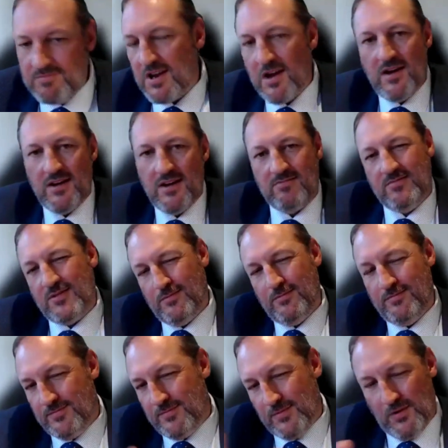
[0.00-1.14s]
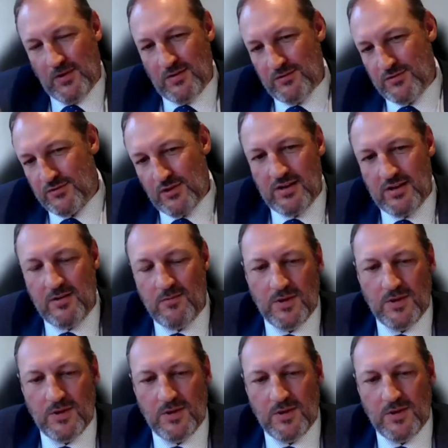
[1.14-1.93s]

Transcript: Going sort of on a slightly